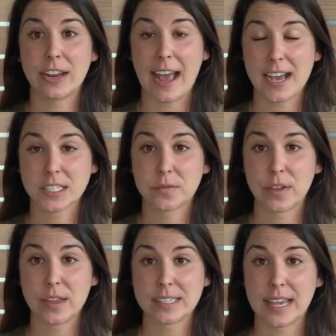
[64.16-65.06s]
ask
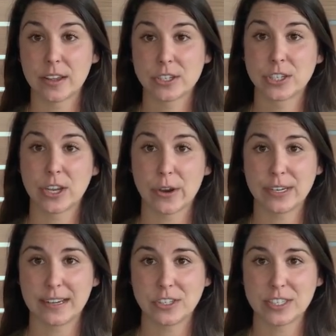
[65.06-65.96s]
for the seller to go
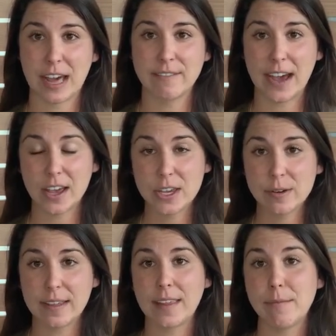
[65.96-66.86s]
down to that value
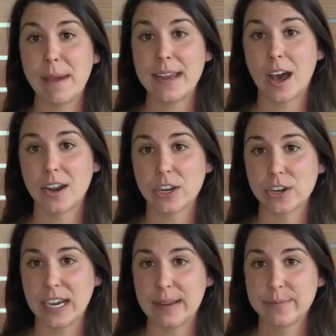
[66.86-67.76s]
and they may not
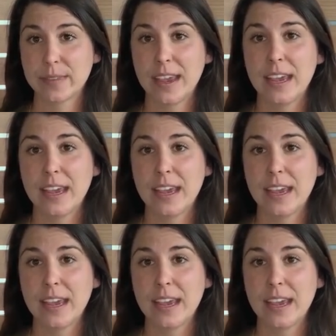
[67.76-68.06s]
agree.